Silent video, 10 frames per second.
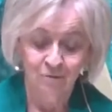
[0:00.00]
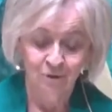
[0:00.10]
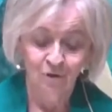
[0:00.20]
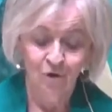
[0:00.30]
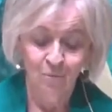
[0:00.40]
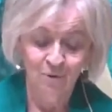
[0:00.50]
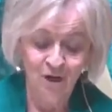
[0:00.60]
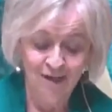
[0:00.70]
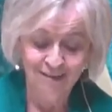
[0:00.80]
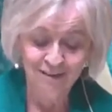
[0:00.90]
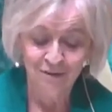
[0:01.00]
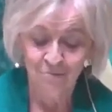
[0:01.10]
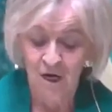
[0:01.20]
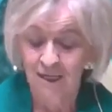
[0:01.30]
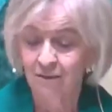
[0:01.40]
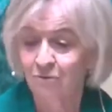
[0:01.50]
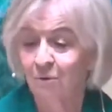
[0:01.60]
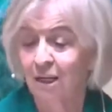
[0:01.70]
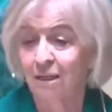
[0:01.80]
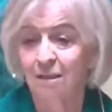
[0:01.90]
And with open hearts and minds,
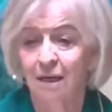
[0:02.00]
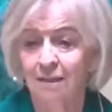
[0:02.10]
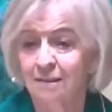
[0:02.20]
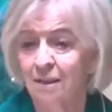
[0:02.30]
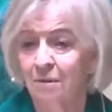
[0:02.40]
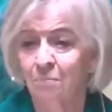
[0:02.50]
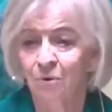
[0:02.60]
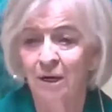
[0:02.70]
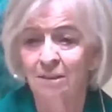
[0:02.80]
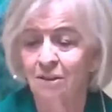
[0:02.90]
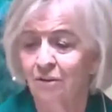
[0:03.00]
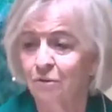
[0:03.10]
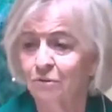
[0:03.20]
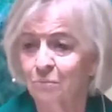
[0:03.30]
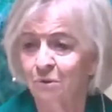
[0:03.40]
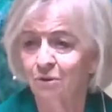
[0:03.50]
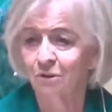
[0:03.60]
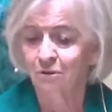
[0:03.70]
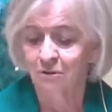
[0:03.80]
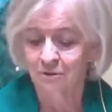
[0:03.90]
recognize and embrace all those
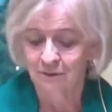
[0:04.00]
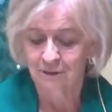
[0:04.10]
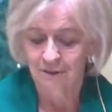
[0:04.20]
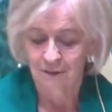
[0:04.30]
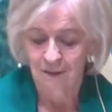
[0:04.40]
miracles